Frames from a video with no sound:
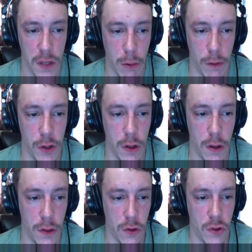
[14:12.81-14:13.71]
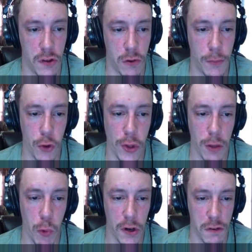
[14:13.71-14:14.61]
However, the, the, the script only
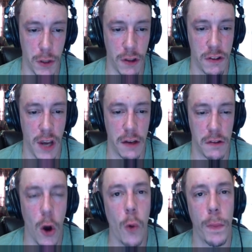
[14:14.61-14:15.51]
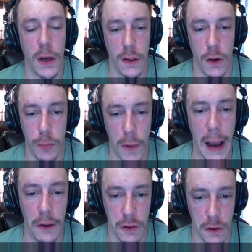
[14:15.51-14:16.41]
works when the site is open in their
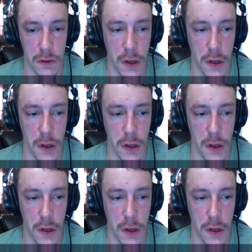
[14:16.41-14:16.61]
browsers,